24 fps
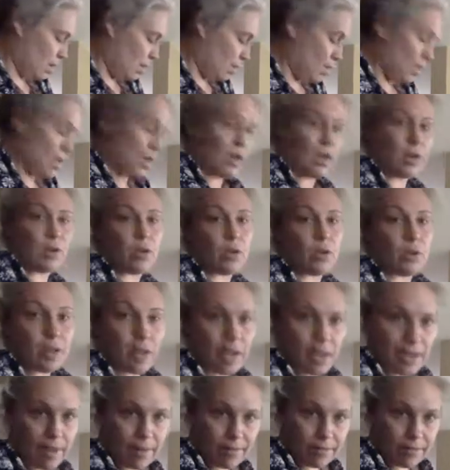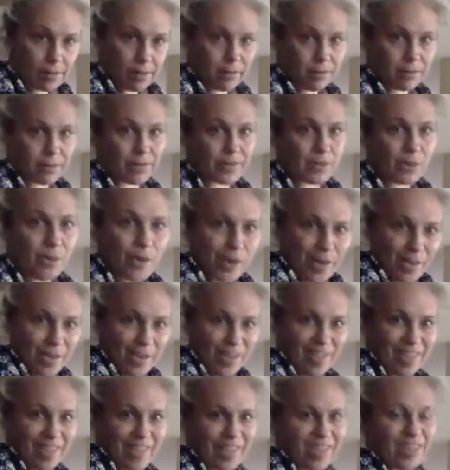then I know that I have enough
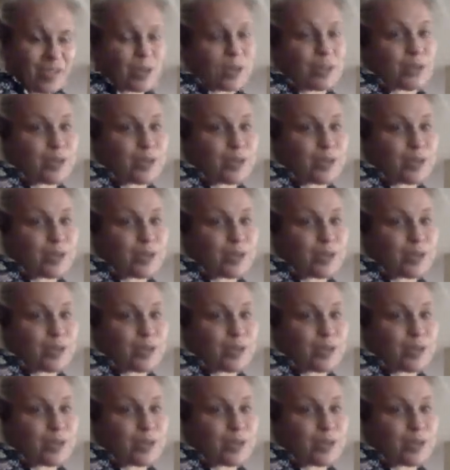soil or